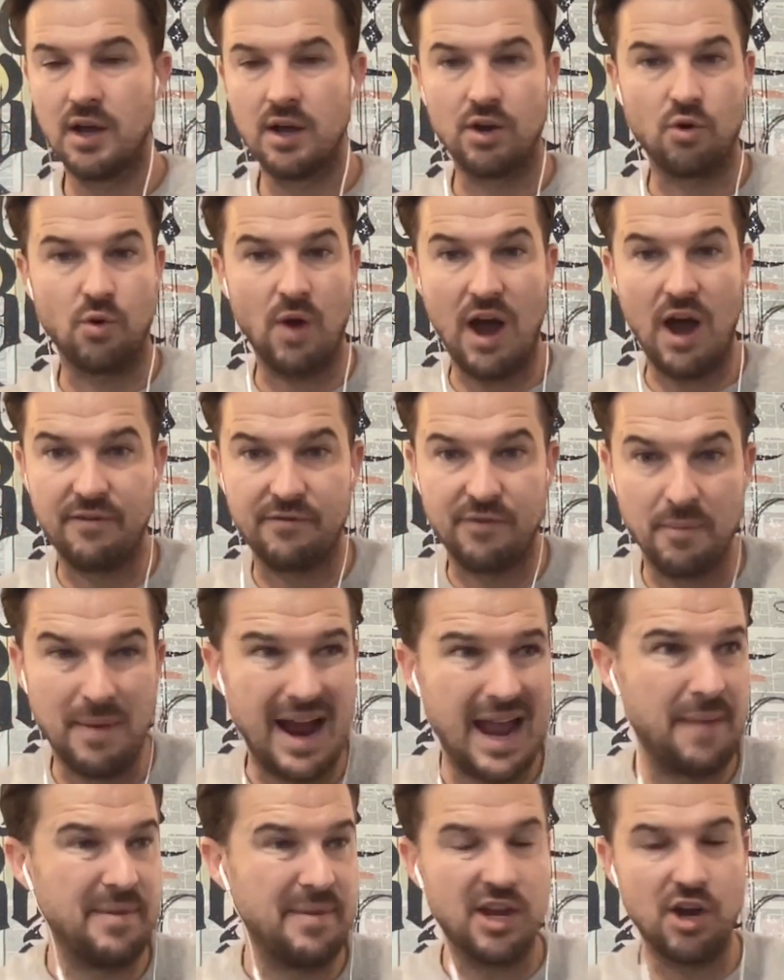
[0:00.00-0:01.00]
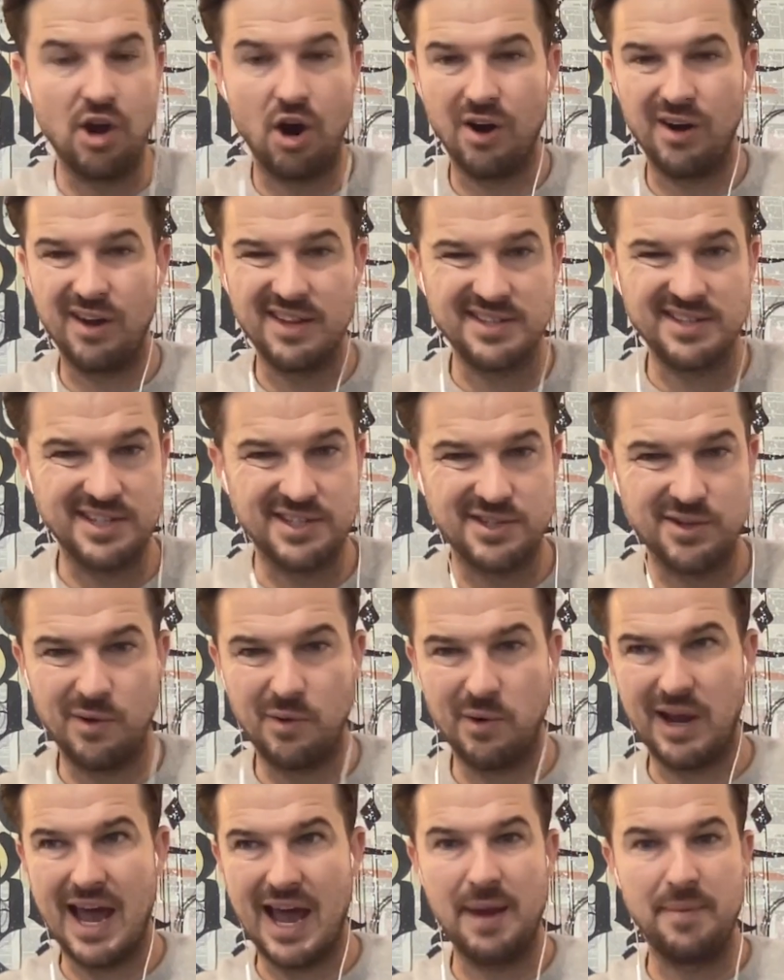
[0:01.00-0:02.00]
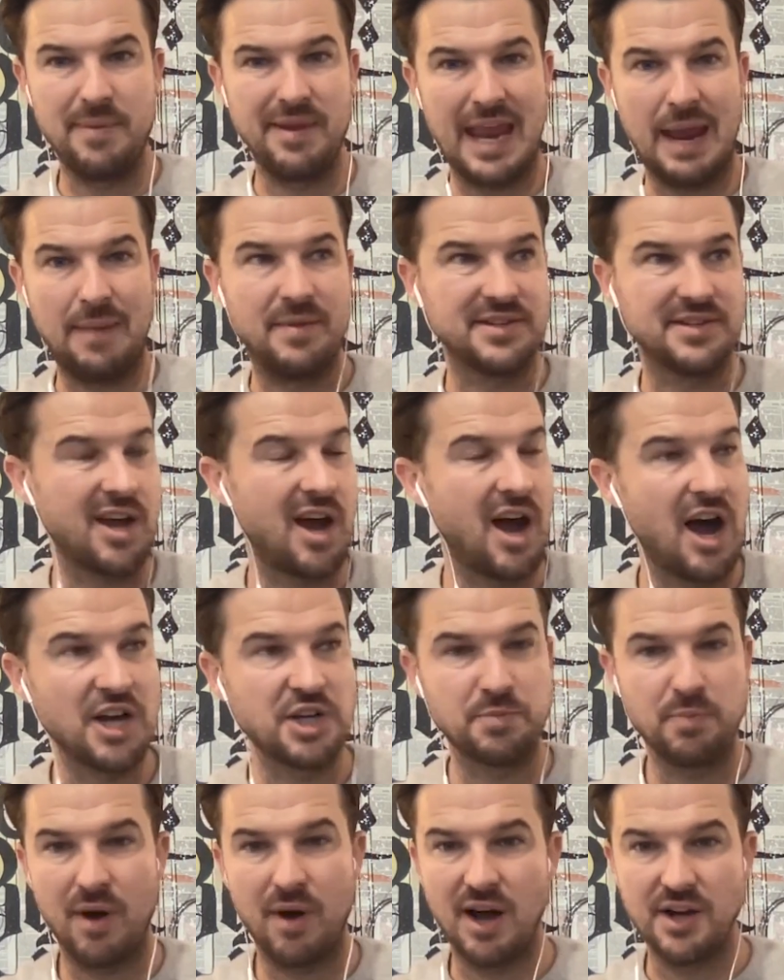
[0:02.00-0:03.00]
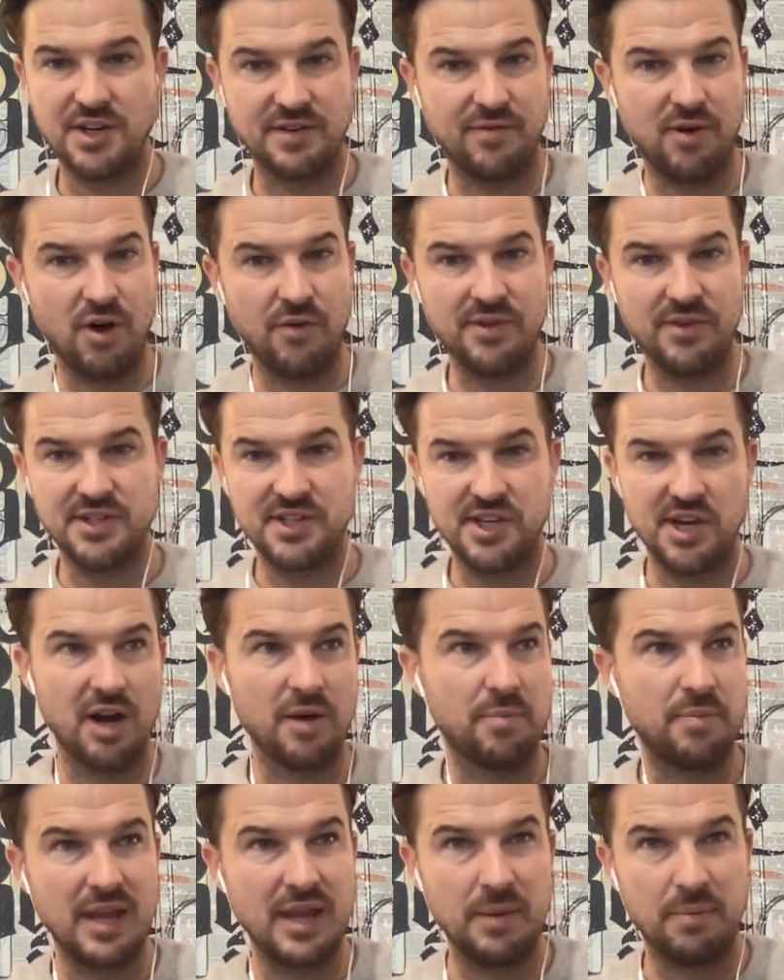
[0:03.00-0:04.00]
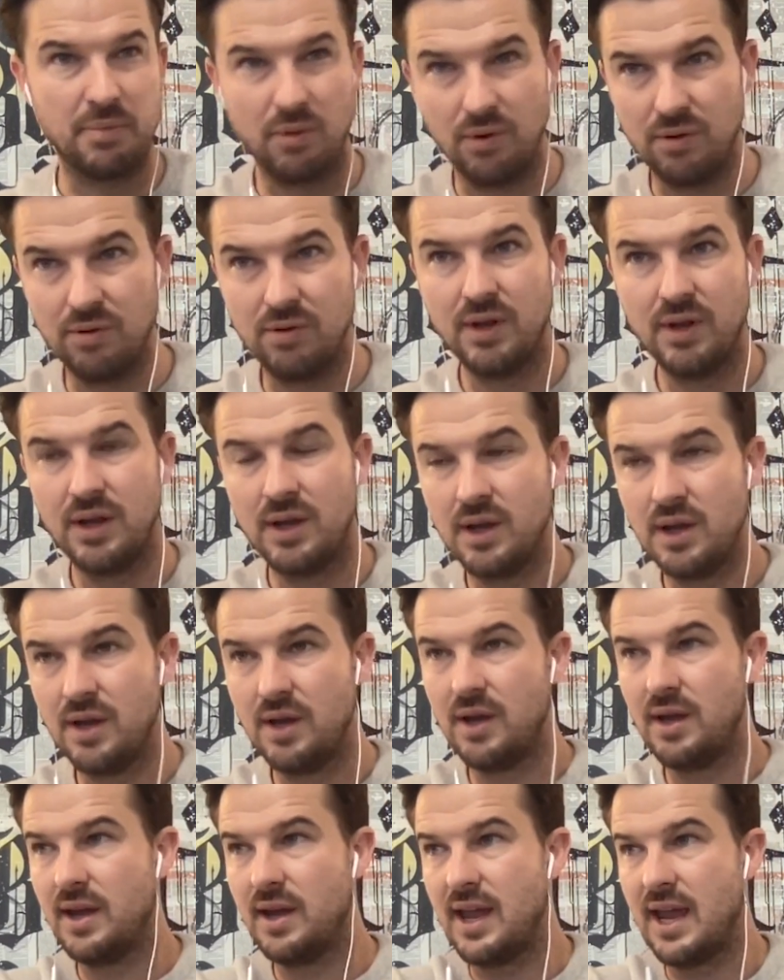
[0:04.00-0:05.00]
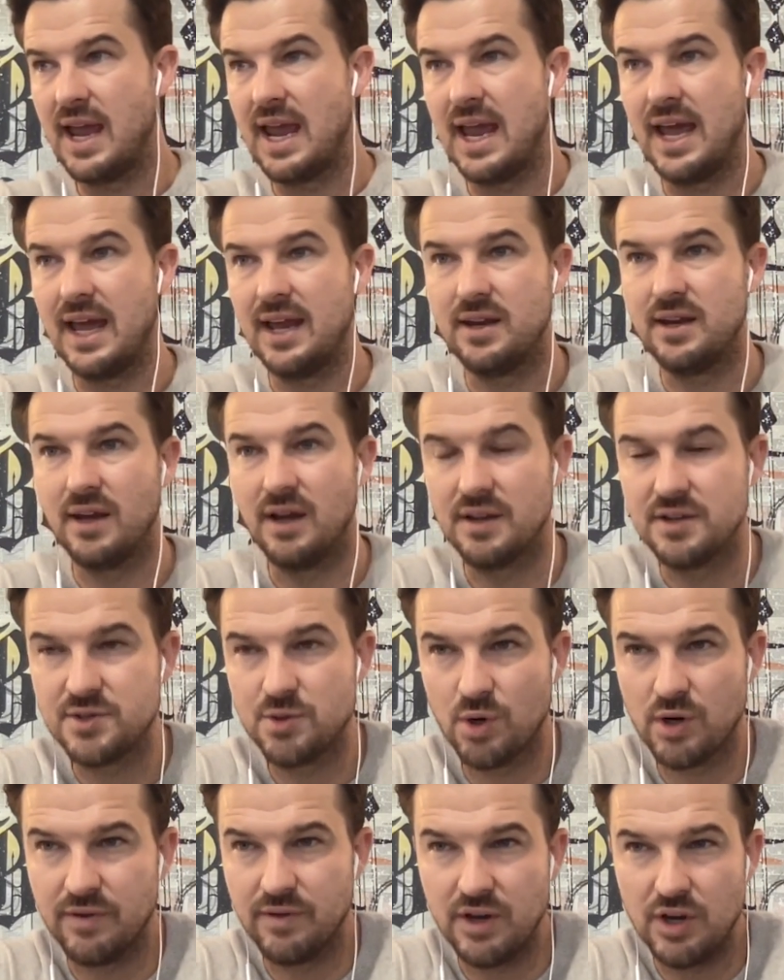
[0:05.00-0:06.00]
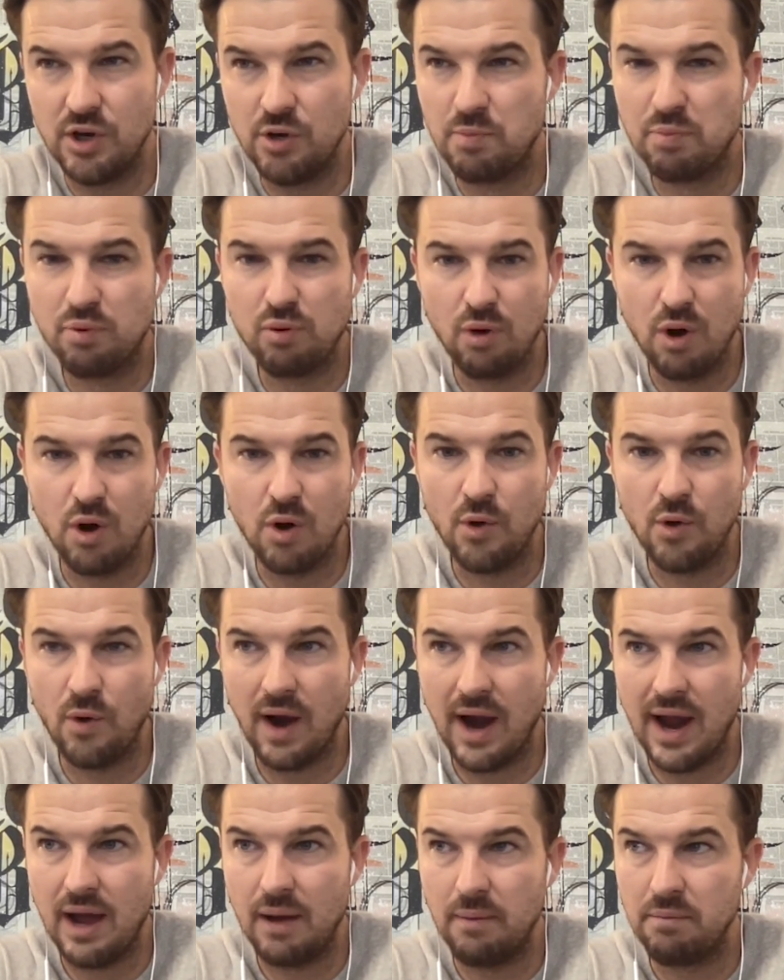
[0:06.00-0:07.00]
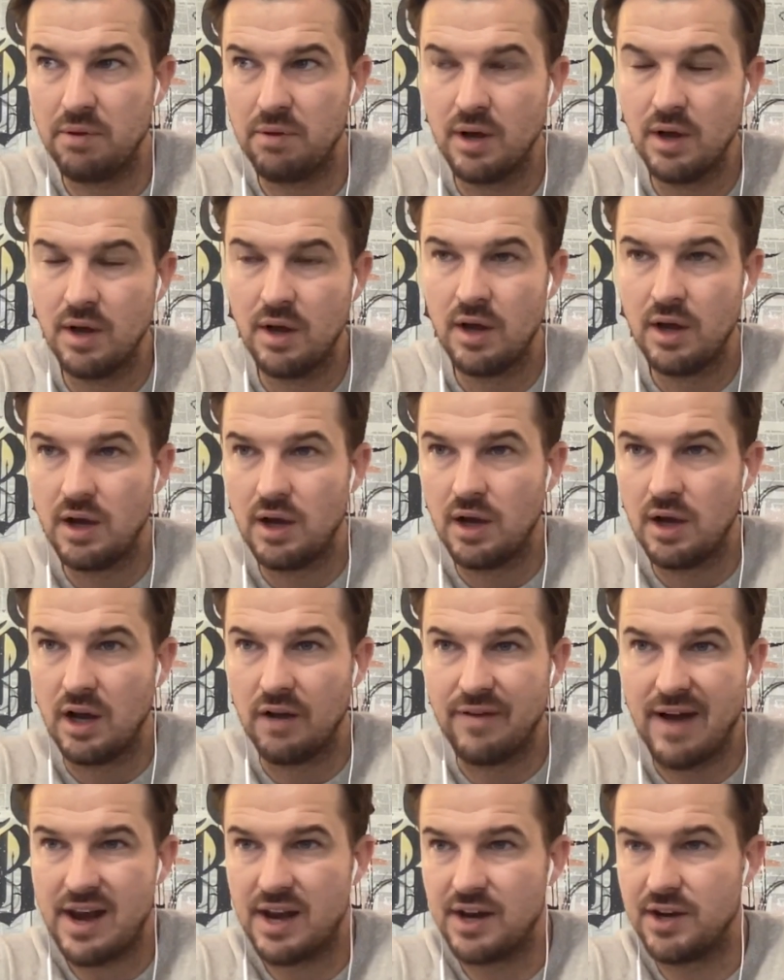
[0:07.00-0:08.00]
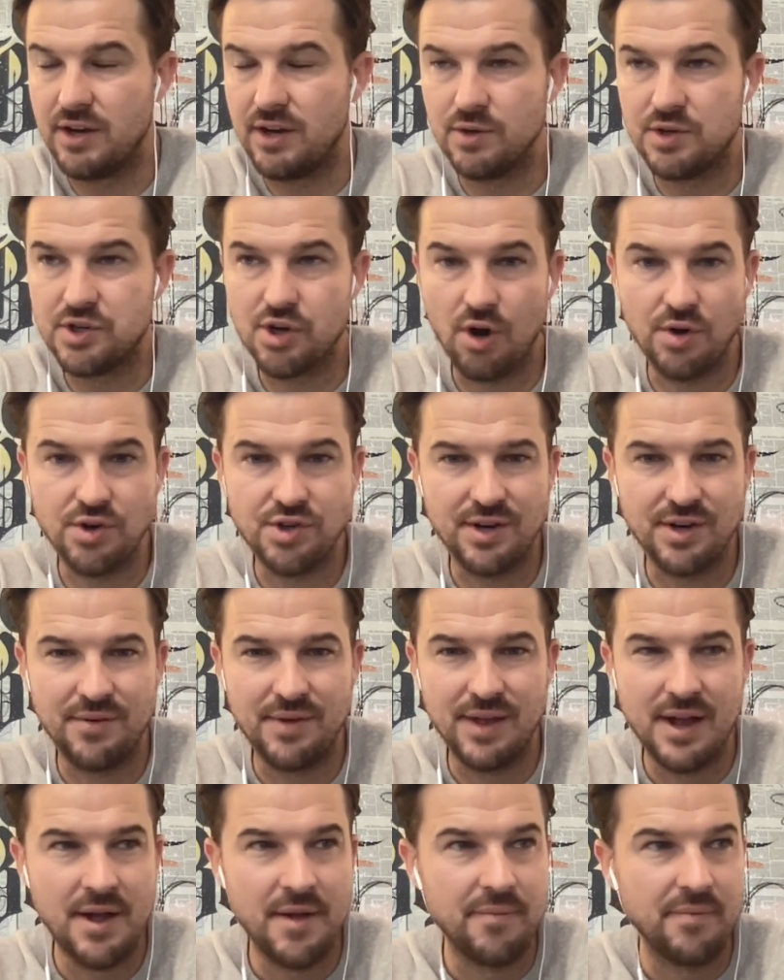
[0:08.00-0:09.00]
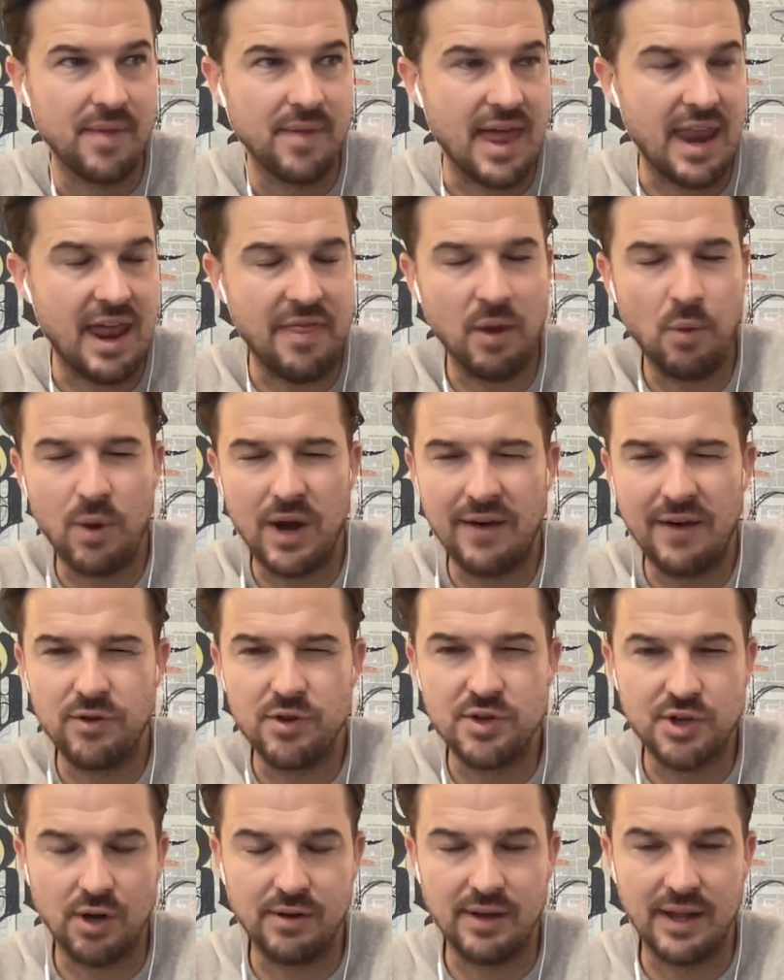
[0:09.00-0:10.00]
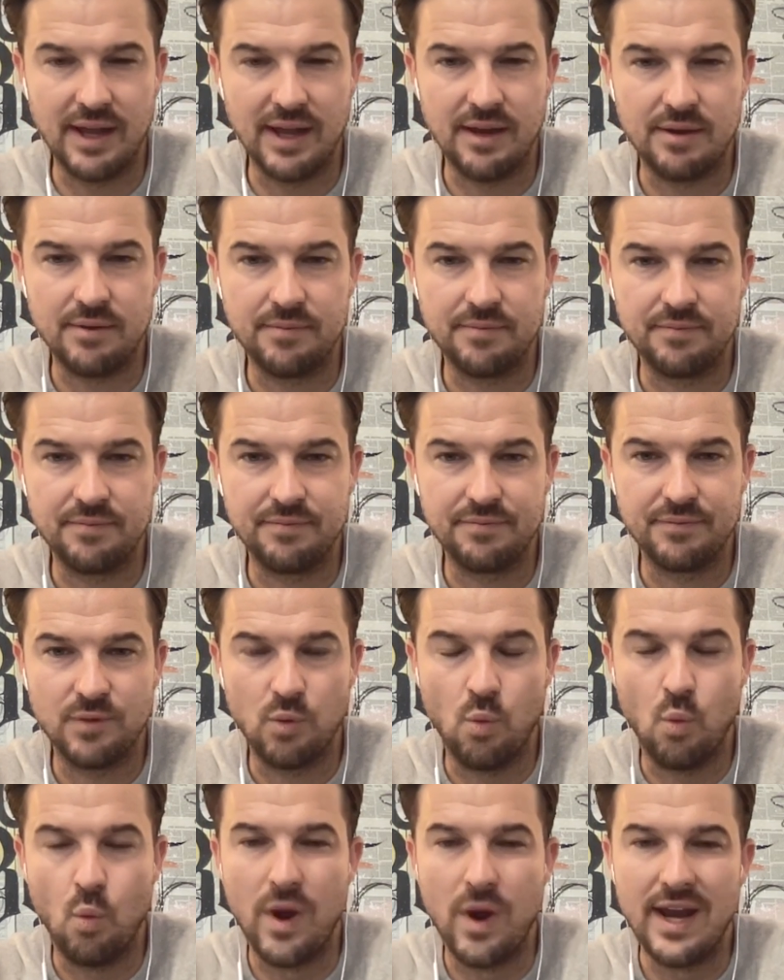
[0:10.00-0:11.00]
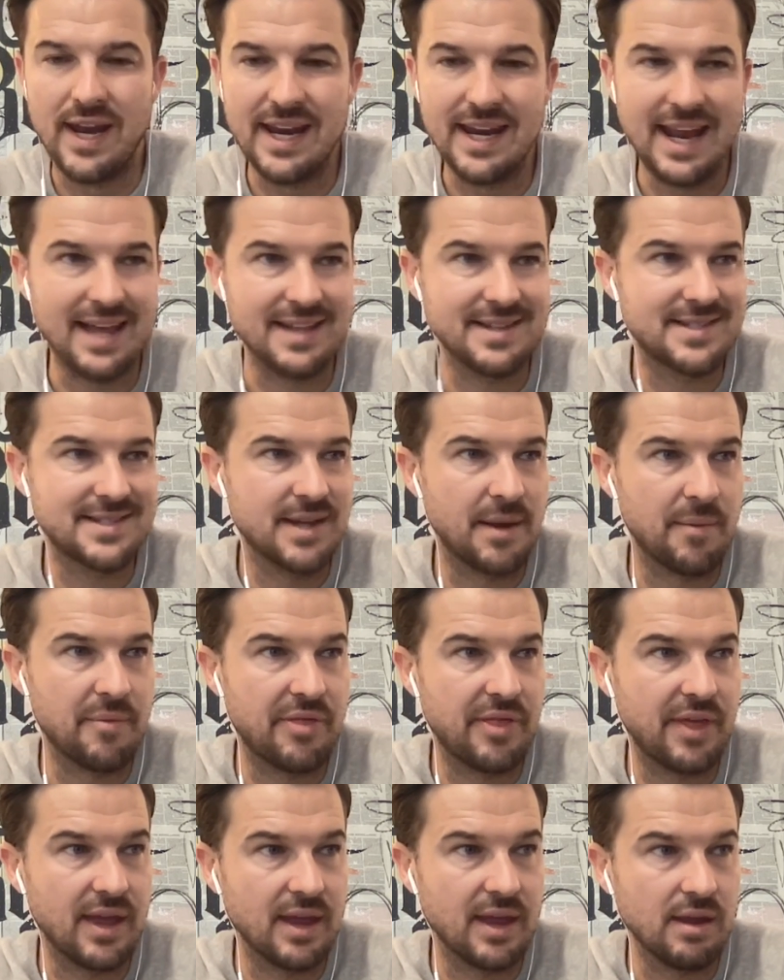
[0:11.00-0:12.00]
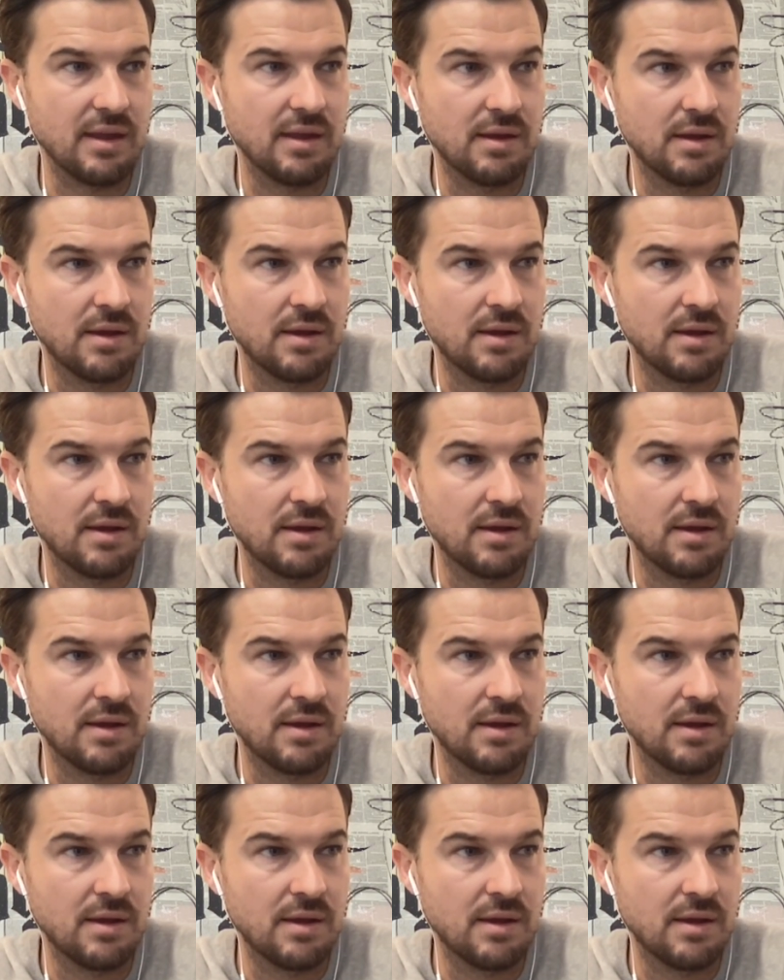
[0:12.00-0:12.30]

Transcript: crowd from Miami Gardens. And so it kind of became this hodgepodge of all these young people and uh, sort of a new program of how to do church. And I think whenever you start like winning at something,